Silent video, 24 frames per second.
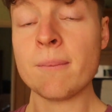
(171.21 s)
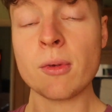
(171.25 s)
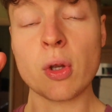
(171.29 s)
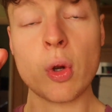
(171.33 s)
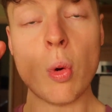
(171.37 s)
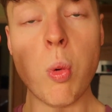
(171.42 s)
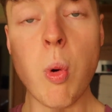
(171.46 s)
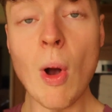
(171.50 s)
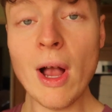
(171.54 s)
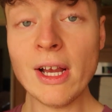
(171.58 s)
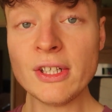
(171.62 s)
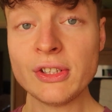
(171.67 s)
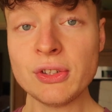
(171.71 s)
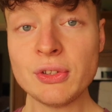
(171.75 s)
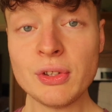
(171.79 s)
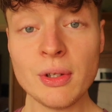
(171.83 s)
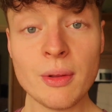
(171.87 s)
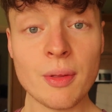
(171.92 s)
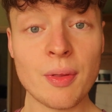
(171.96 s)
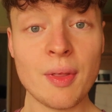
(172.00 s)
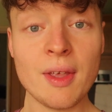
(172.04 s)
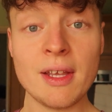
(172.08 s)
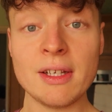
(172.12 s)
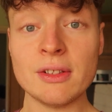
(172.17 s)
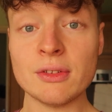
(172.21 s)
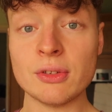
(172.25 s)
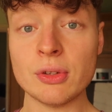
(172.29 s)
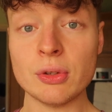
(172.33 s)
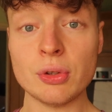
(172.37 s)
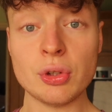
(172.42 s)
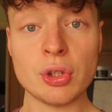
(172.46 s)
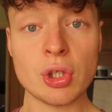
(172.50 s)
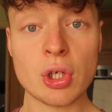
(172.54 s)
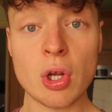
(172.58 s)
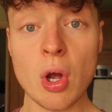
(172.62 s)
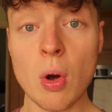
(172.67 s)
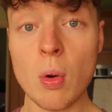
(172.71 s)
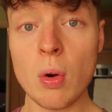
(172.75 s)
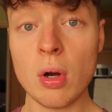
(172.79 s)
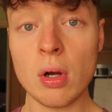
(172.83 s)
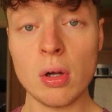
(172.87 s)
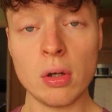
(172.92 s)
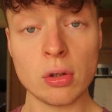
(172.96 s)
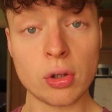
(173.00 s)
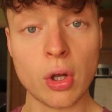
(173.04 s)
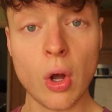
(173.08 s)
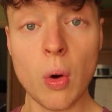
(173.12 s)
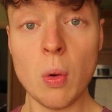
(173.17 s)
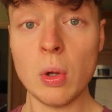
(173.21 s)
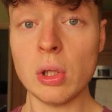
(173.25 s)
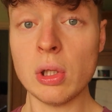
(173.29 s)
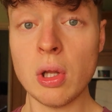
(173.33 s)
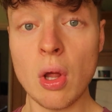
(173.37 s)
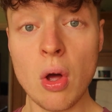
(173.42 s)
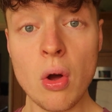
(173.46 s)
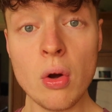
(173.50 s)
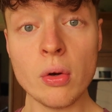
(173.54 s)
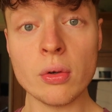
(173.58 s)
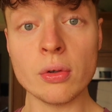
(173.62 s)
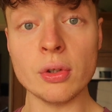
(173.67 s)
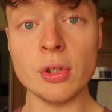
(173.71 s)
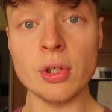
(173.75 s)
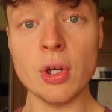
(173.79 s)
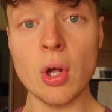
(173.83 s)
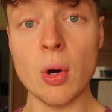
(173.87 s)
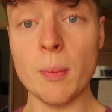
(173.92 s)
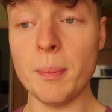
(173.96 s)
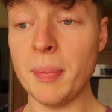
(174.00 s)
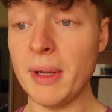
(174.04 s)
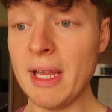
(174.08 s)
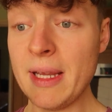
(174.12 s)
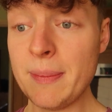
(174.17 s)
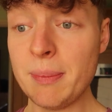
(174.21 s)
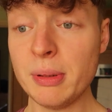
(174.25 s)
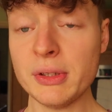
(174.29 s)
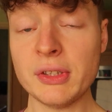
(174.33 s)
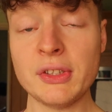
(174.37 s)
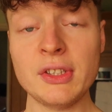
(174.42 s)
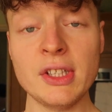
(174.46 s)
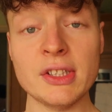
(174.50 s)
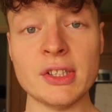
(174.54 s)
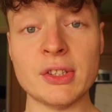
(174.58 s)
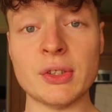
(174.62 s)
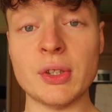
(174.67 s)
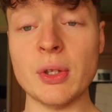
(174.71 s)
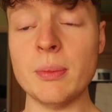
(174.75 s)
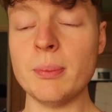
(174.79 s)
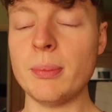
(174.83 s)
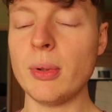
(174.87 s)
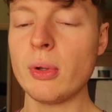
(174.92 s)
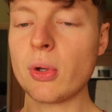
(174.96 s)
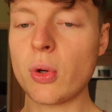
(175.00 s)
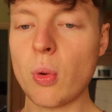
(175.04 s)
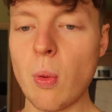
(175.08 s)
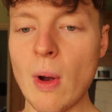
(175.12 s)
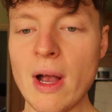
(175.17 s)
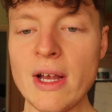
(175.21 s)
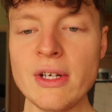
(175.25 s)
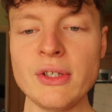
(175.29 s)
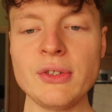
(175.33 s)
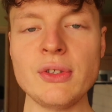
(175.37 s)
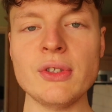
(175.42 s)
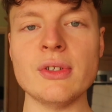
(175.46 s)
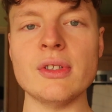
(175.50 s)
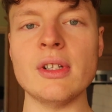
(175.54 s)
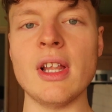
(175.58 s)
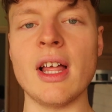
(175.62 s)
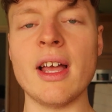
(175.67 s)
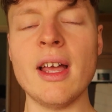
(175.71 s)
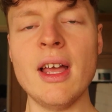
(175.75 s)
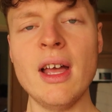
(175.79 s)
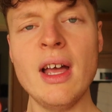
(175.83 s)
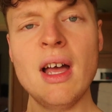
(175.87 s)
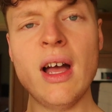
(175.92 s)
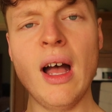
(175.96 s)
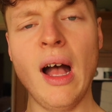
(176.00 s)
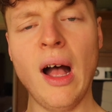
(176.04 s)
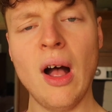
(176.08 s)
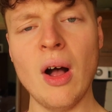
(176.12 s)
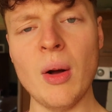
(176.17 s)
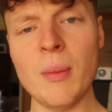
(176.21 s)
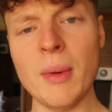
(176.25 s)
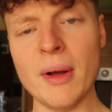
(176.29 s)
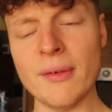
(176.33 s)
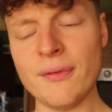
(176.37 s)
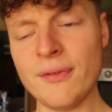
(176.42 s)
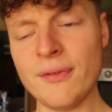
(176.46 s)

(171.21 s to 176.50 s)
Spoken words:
question things as you go along, you know, be persistent, but question, like, how am I